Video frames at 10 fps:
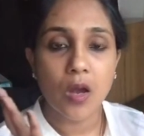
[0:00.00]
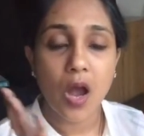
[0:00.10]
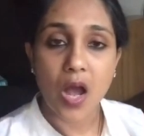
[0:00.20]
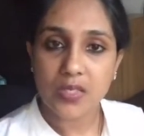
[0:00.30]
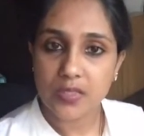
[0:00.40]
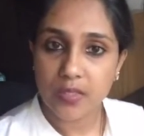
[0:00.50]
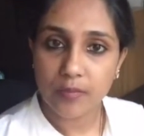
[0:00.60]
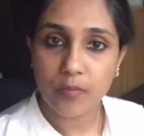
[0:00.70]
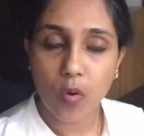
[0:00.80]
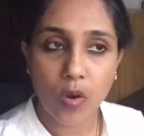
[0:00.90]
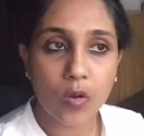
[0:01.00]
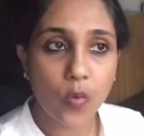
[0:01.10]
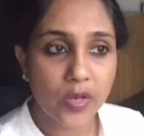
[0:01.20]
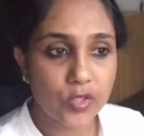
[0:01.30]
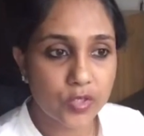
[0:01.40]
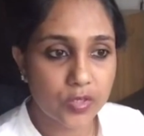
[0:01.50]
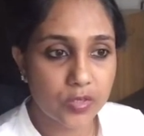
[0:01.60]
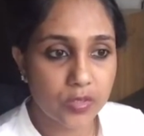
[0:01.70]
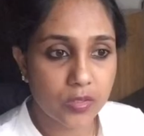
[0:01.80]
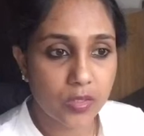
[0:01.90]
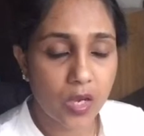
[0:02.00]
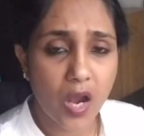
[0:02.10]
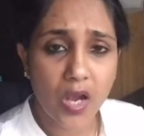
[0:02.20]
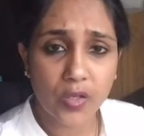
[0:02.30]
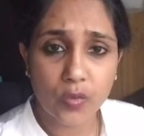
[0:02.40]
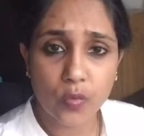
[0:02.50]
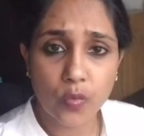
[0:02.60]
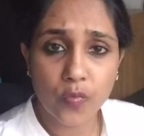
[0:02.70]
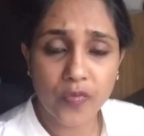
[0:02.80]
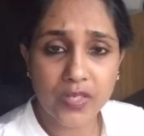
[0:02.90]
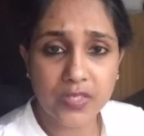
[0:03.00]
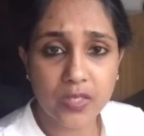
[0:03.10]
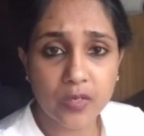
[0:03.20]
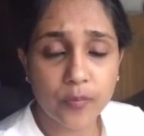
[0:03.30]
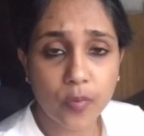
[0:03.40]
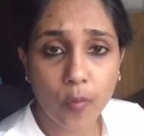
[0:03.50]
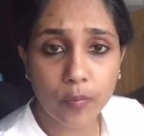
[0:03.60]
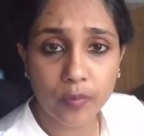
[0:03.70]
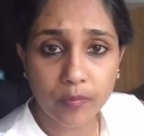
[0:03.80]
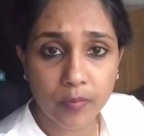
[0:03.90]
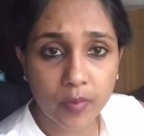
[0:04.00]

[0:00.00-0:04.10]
Ask them a question. Are you facing a problem